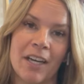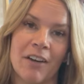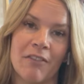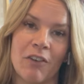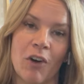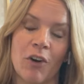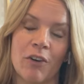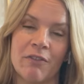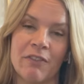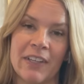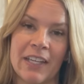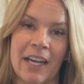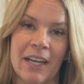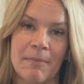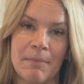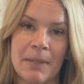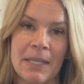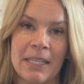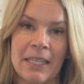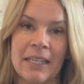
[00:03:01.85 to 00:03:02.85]
of
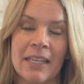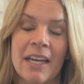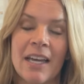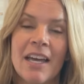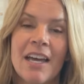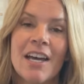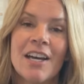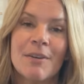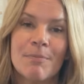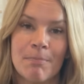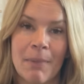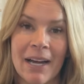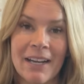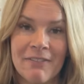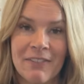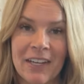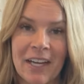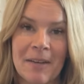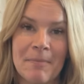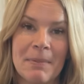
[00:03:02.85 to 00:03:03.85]
my
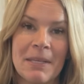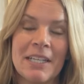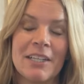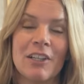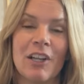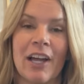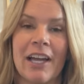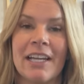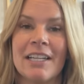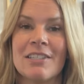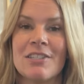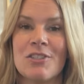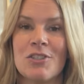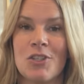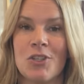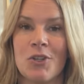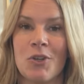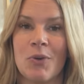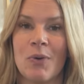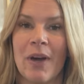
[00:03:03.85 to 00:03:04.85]
VIP clients
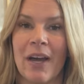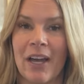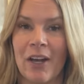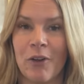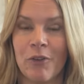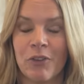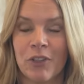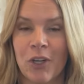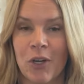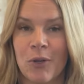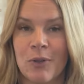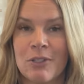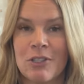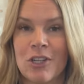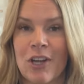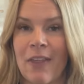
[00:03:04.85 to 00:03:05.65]
to a health coach,